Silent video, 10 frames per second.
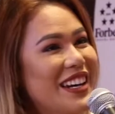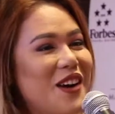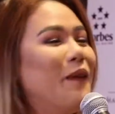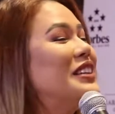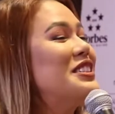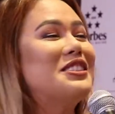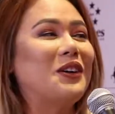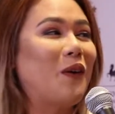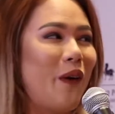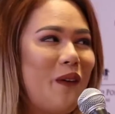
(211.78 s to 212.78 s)
It wasn't
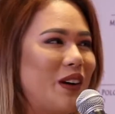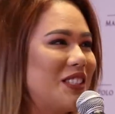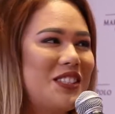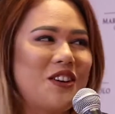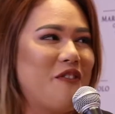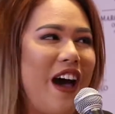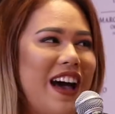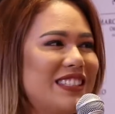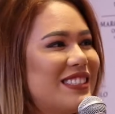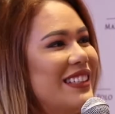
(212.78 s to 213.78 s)
so quick. So wasn't maybe, so uh,
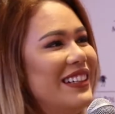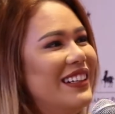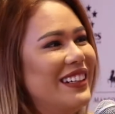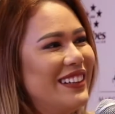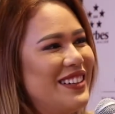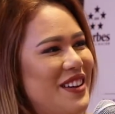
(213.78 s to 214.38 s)
fast. Uh, five.